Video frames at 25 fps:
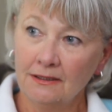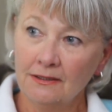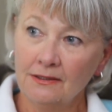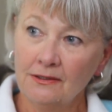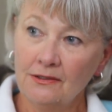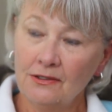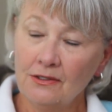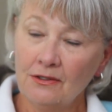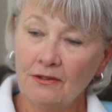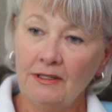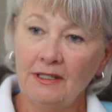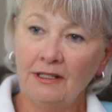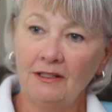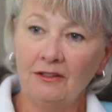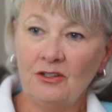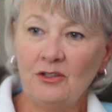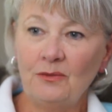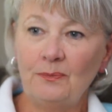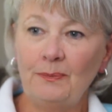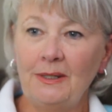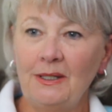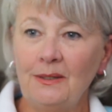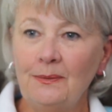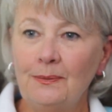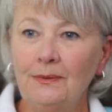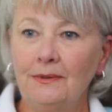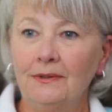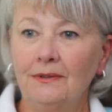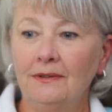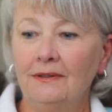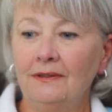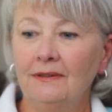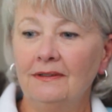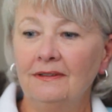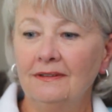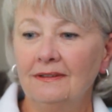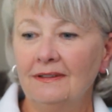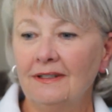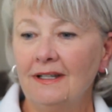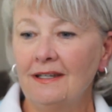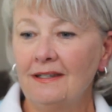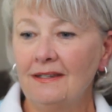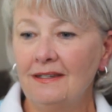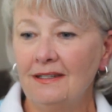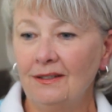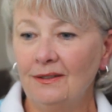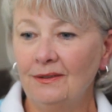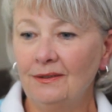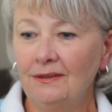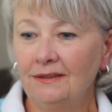So they're the people, I
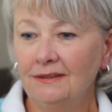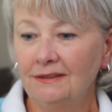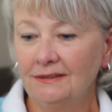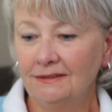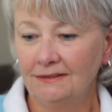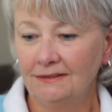think,